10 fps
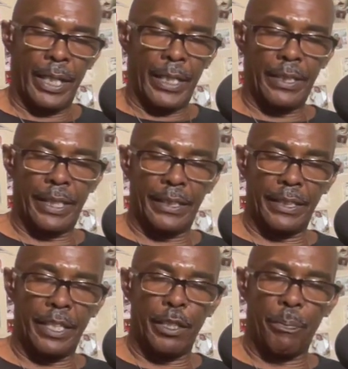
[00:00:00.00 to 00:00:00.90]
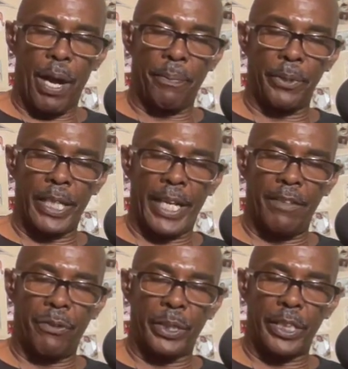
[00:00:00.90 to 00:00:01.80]
another popular
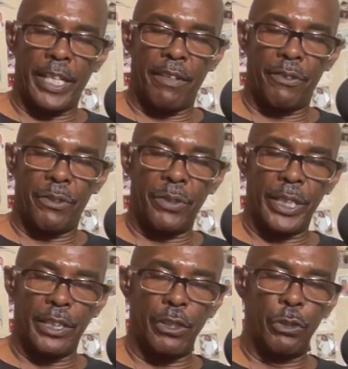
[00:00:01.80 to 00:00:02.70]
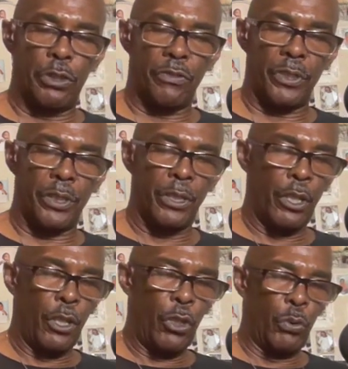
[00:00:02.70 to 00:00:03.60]
name for the devil is Lucifer,
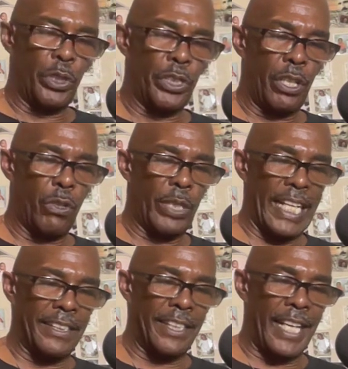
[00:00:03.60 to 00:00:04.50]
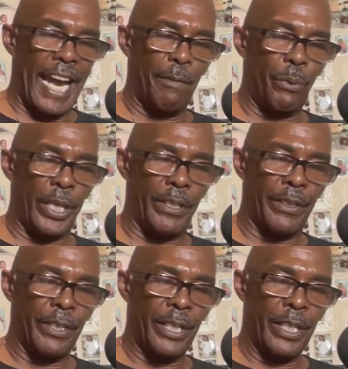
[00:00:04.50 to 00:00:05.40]
who was known as the light
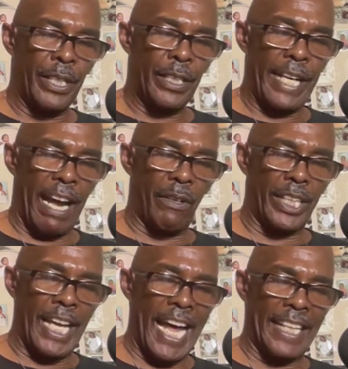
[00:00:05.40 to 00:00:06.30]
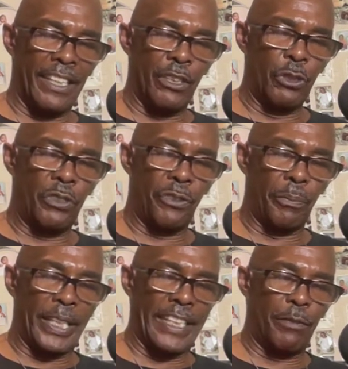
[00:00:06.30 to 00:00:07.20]
bringer. Now in Latin, Lucifer
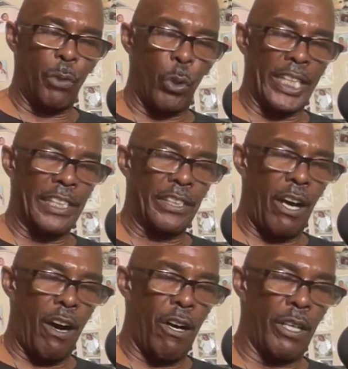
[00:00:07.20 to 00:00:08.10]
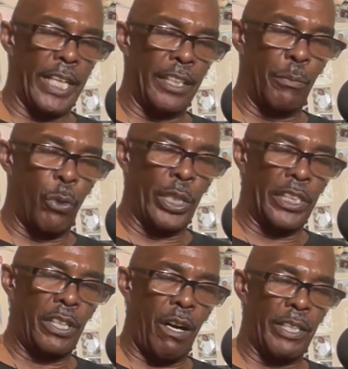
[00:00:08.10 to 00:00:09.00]
means morning star, and the morning
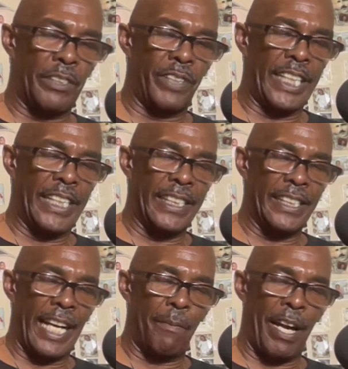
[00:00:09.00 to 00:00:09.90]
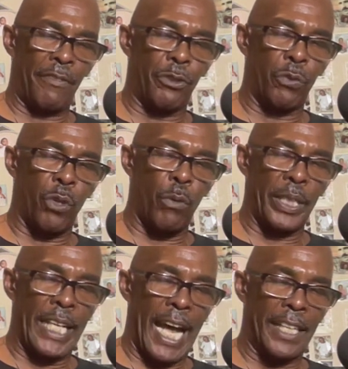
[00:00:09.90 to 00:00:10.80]
star is Venus, named after a
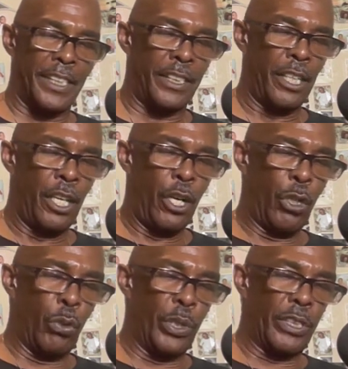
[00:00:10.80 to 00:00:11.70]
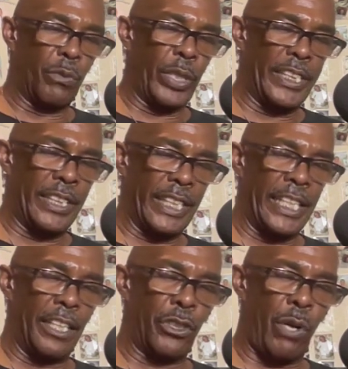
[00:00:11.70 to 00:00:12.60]
Roman goddess who was
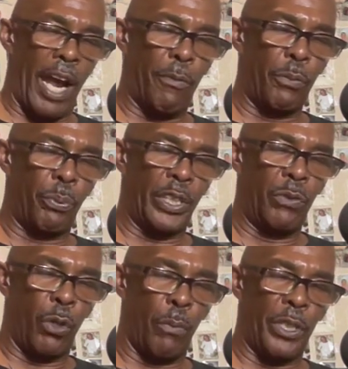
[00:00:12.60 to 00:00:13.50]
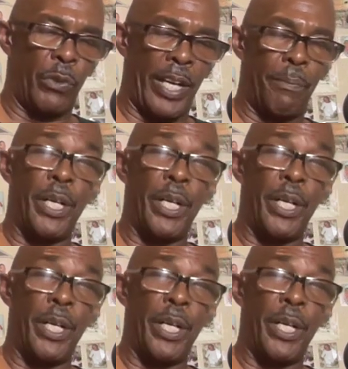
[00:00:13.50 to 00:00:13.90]
originally a tribal pre-Roman great